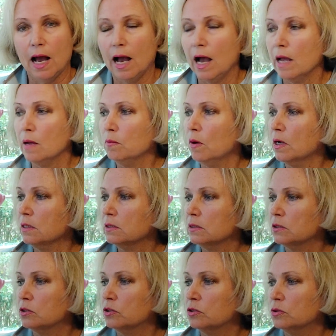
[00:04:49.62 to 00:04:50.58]
I want
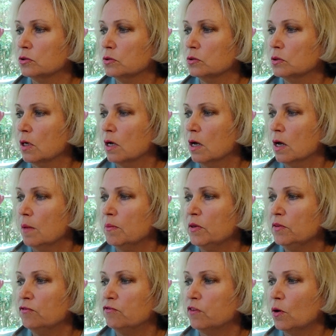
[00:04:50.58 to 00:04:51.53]
to
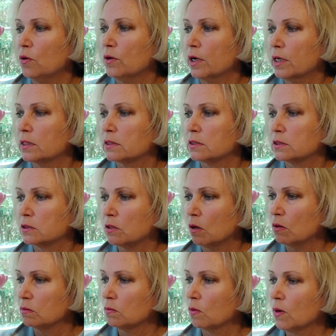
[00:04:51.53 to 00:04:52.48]
be focused
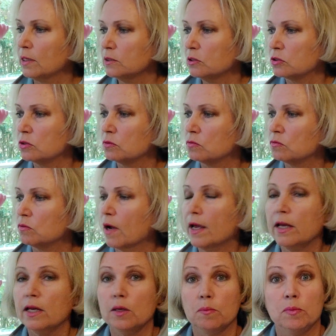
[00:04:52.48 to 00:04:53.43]
on what's
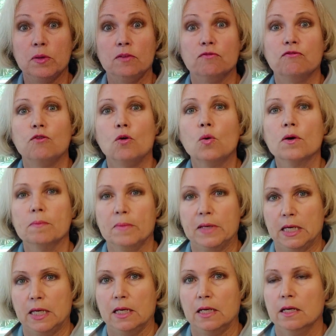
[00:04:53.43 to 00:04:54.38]
right before
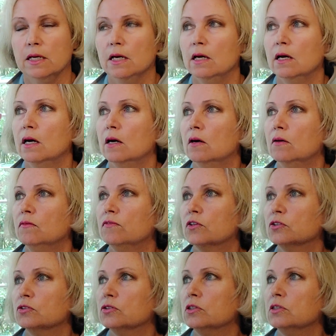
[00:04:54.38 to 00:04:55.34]
me
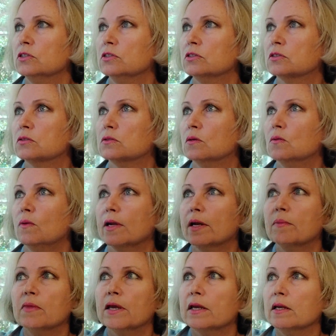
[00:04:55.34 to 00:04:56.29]
versus what
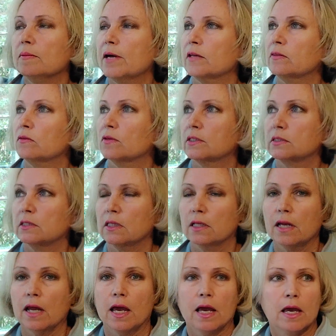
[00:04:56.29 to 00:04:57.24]
I'm thinking about the rest of
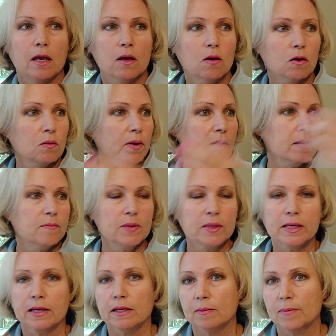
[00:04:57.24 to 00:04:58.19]
the day or what I've
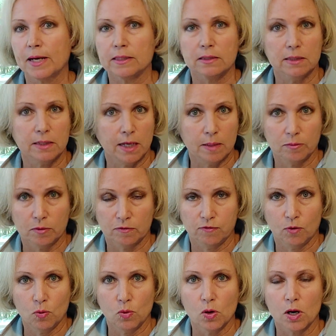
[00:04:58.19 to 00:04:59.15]
been thinking about the day
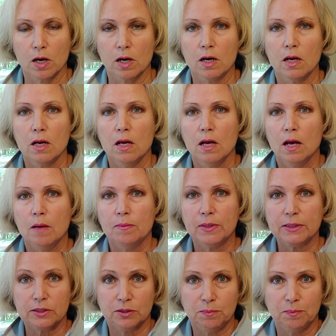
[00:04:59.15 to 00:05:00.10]
before,
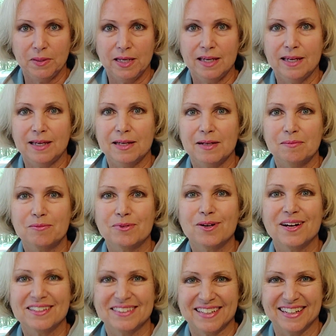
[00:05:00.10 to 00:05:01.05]
but to be
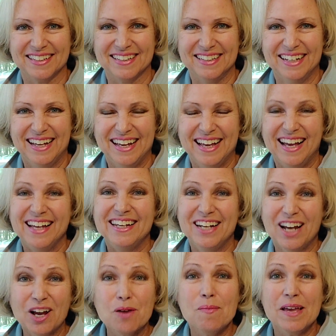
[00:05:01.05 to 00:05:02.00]
present.
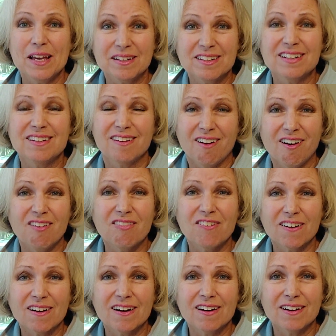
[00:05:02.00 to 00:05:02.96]
You know, to be a good
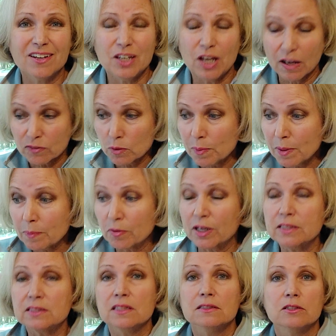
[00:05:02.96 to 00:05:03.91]
golfer, you have to be
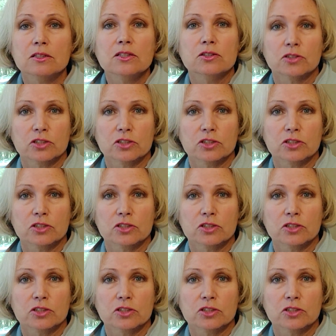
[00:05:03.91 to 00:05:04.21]
present to